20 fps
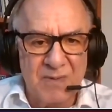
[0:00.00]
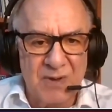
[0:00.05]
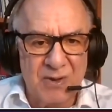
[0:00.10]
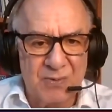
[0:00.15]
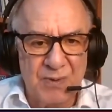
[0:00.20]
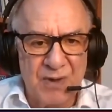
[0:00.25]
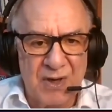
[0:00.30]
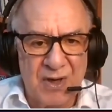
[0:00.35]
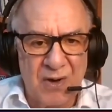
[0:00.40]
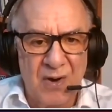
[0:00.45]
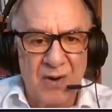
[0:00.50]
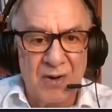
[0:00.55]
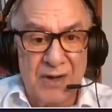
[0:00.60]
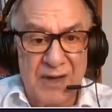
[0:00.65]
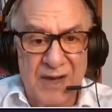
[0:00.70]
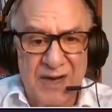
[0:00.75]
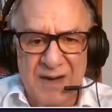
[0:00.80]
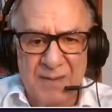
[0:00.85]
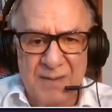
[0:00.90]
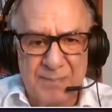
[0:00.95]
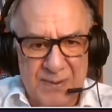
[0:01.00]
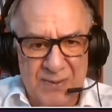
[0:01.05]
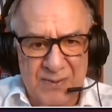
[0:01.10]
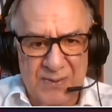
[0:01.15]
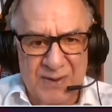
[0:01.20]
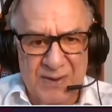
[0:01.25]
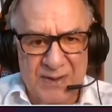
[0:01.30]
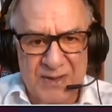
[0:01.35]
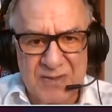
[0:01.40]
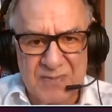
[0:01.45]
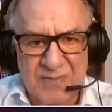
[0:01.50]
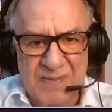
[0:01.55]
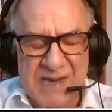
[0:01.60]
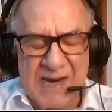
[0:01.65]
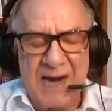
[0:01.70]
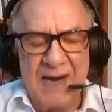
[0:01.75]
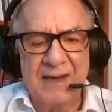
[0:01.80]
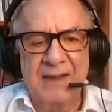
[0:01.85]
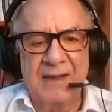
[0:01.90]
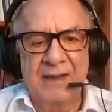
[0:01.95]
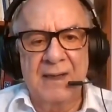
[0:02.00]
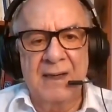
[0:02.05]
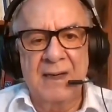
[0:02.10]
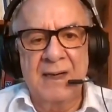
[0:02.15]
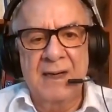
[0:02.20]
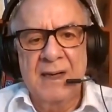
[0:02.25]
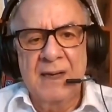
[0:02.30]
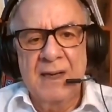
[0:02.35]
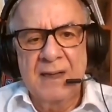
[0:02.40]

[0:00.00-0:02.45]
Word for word: what we call legal pluralism, the idea